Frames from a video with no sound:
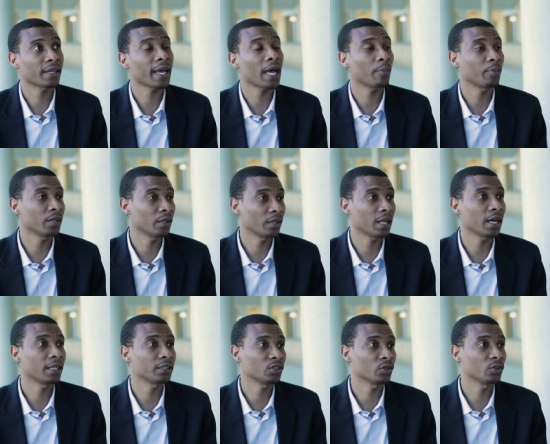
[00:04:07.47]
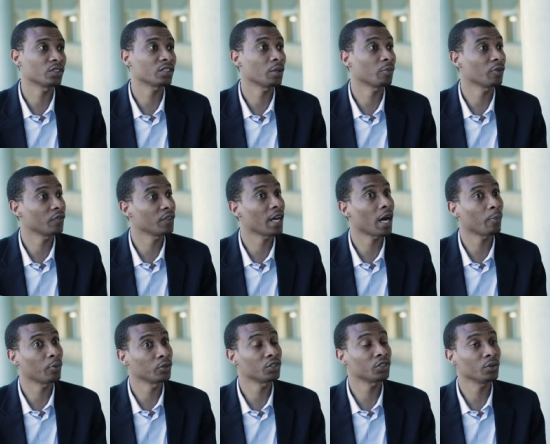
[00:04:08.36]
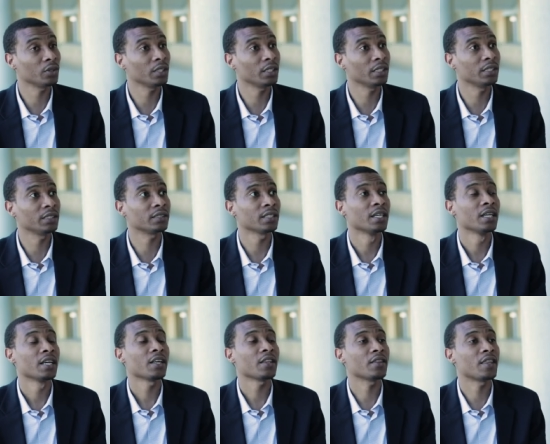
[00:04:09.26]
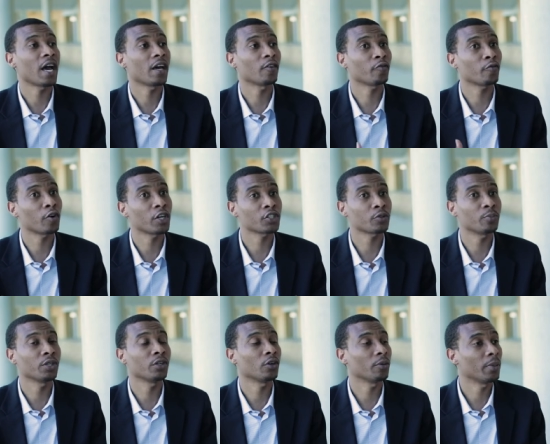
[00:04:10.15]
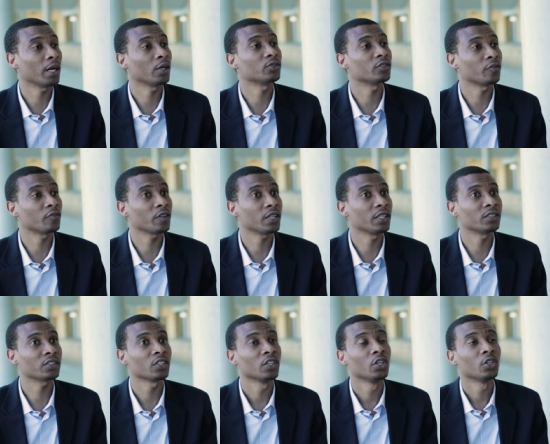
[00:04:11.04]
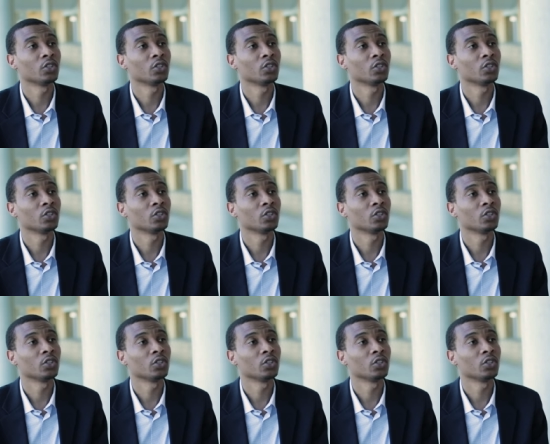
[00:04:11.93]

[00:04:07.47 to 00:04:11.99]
capitalized on some of the opportunities that freshmen are about to face.